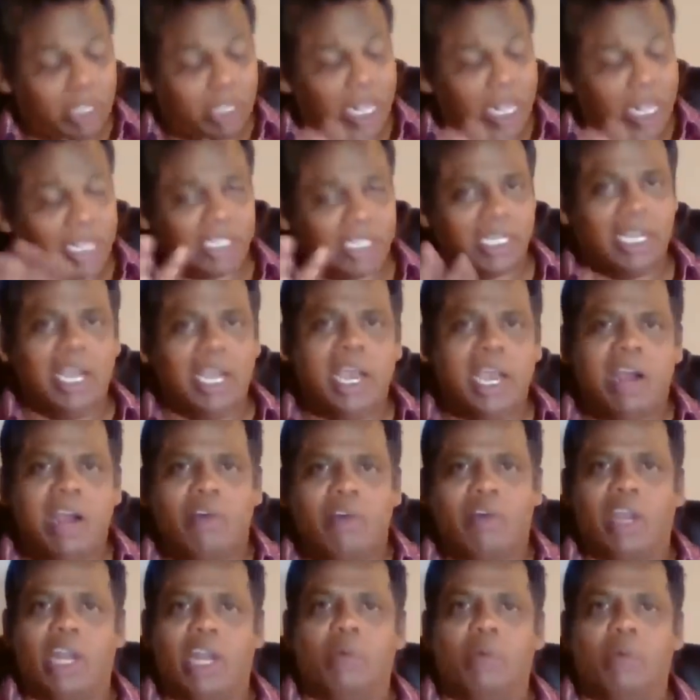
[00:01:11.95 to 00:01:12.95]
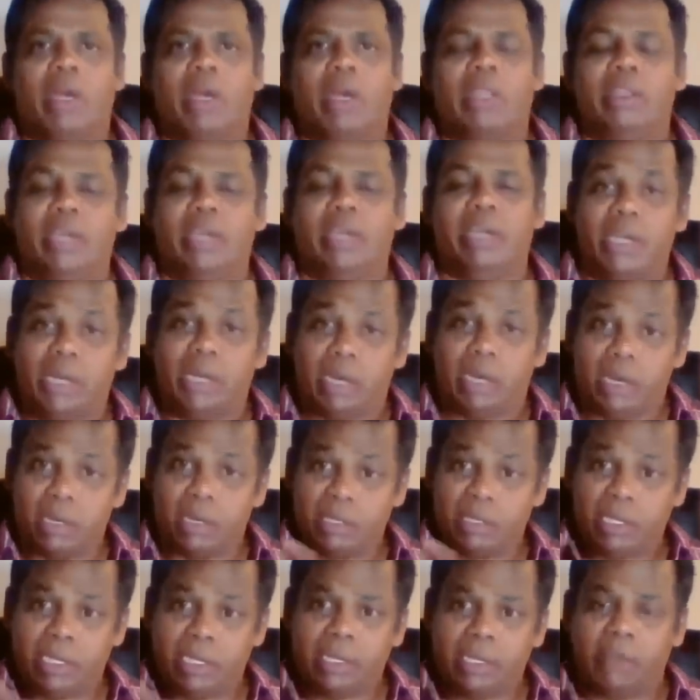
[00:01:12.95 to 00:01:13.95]
So that's really where the,
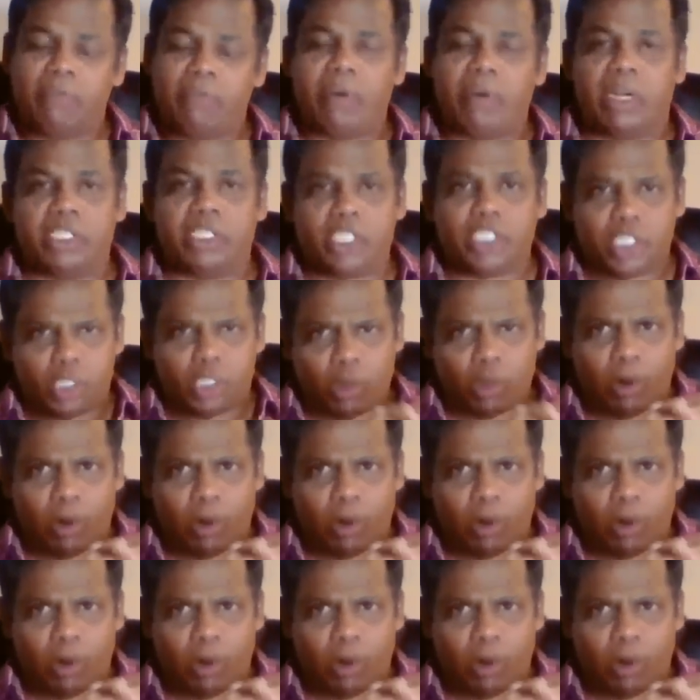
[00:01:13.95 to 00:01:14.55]
uh, the difference is.